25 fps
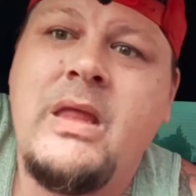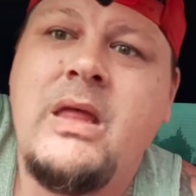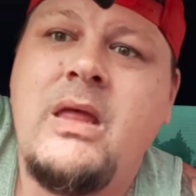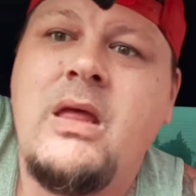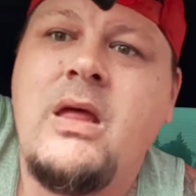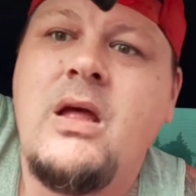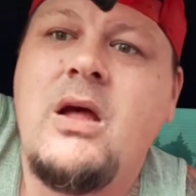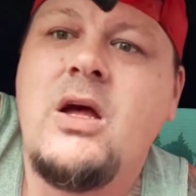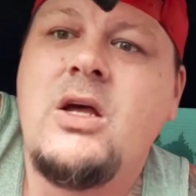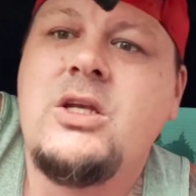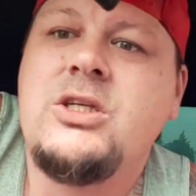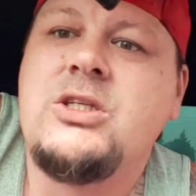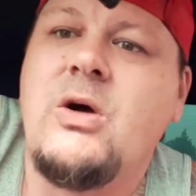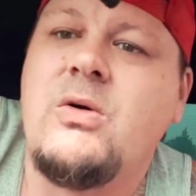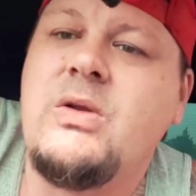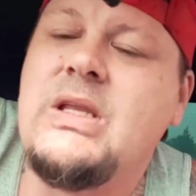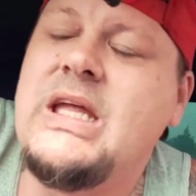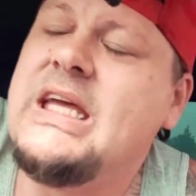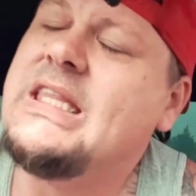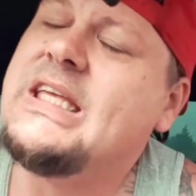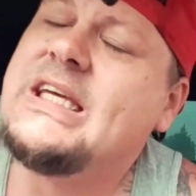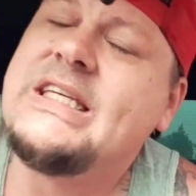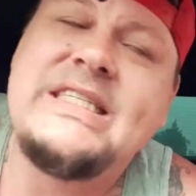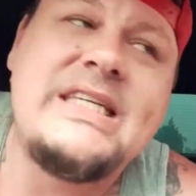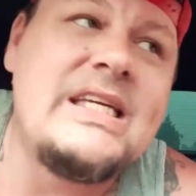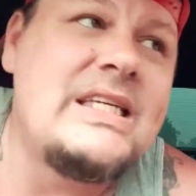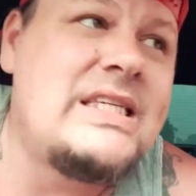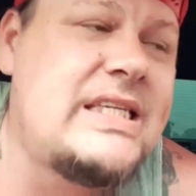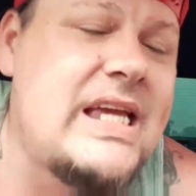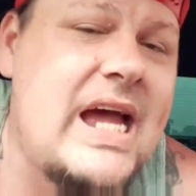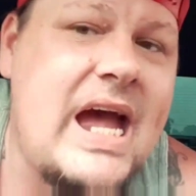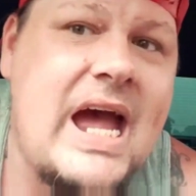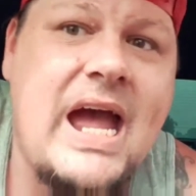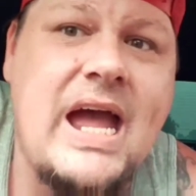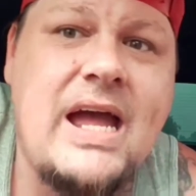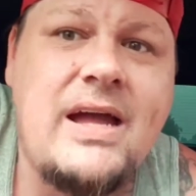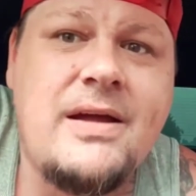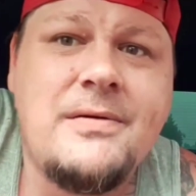So needless to
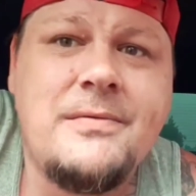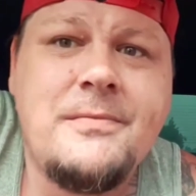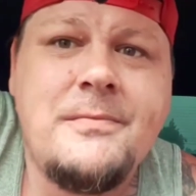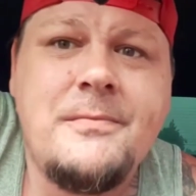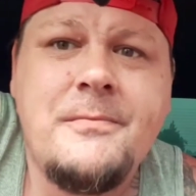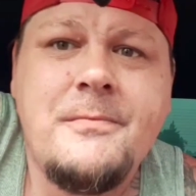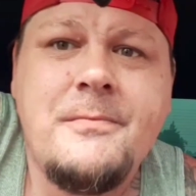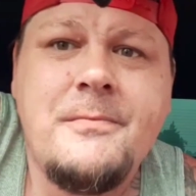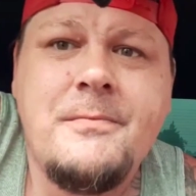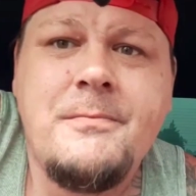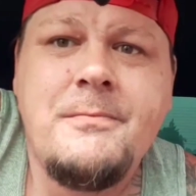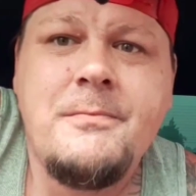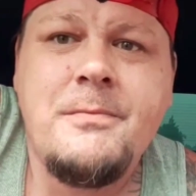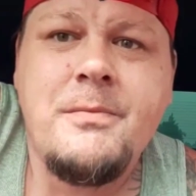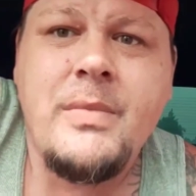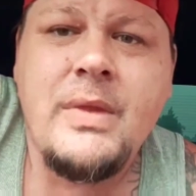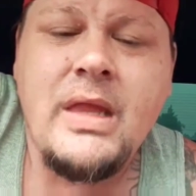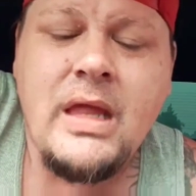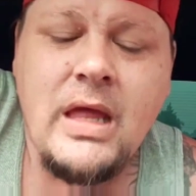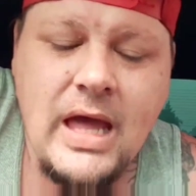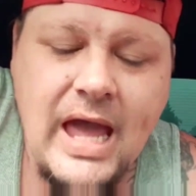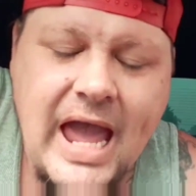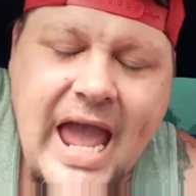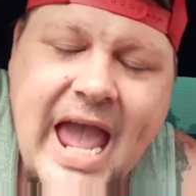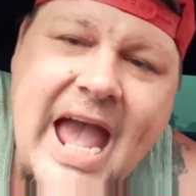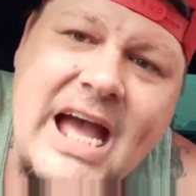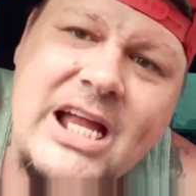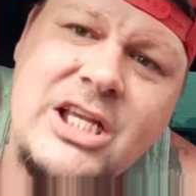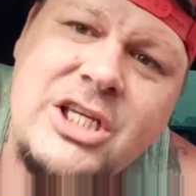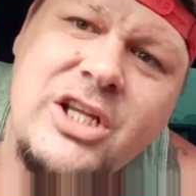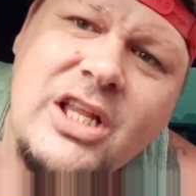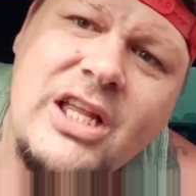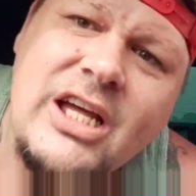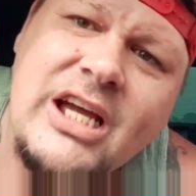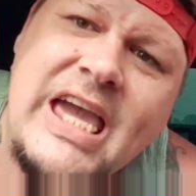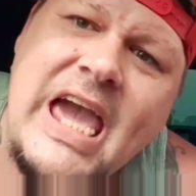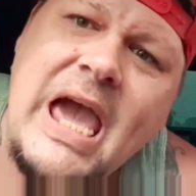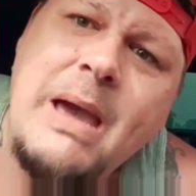say,
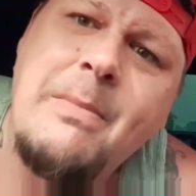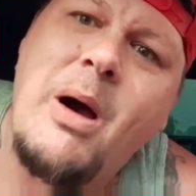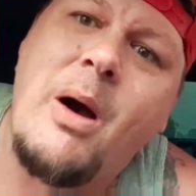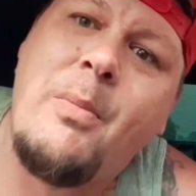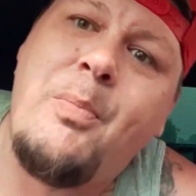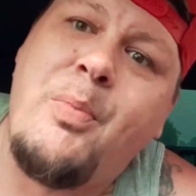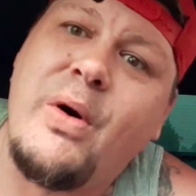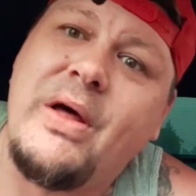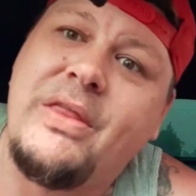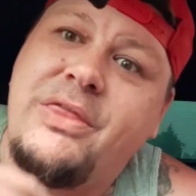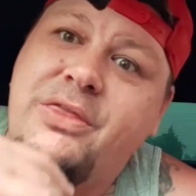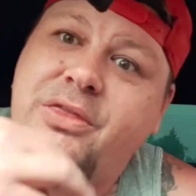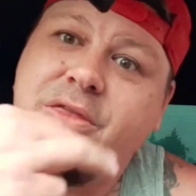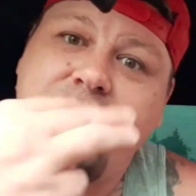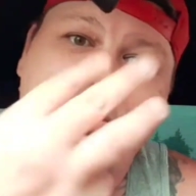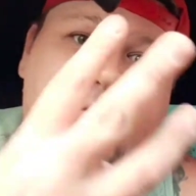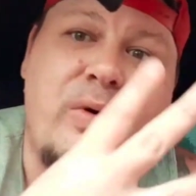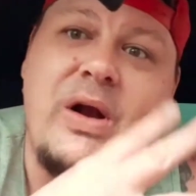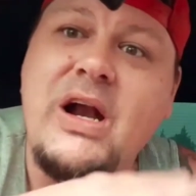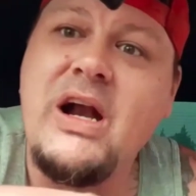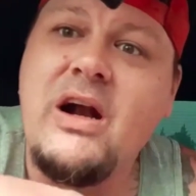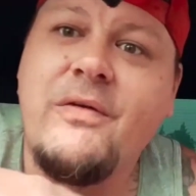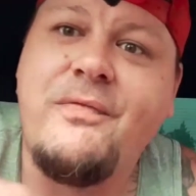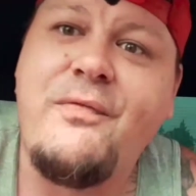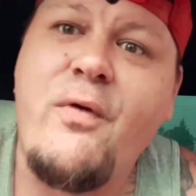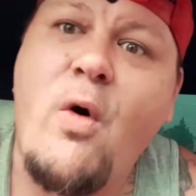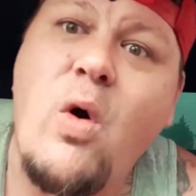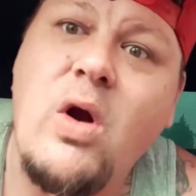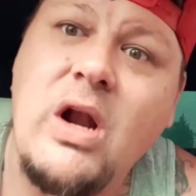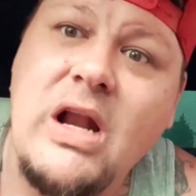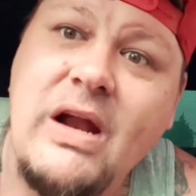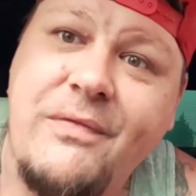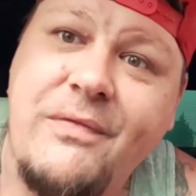Angela came up with 3 or 4 different